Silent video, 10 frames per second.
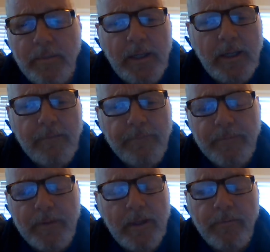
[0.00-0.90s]
Man,
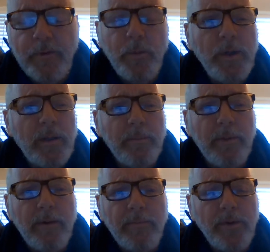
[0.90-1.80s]
if, you read, the,
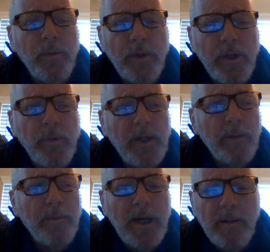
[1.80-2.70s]
if you really read the
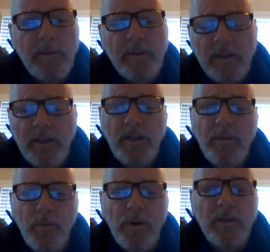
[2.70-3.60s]
Bible, you don't
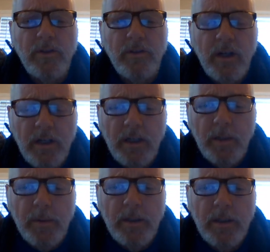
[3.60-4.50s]
even want the job.